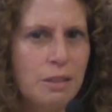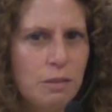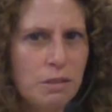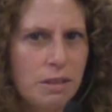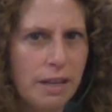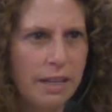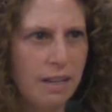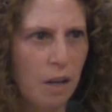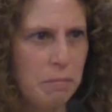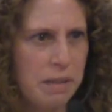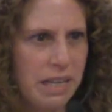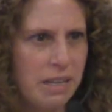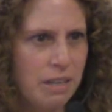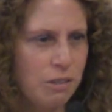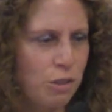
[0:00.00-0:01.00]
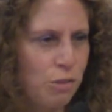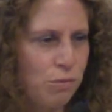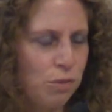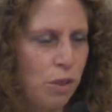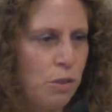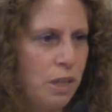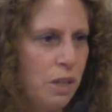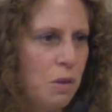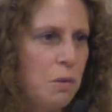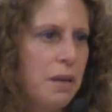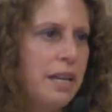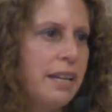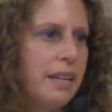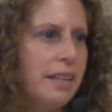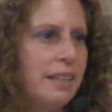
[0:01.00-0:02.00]
You're like up here. You're floating
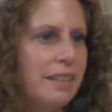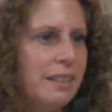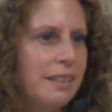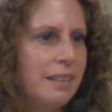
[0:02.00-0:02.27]
away.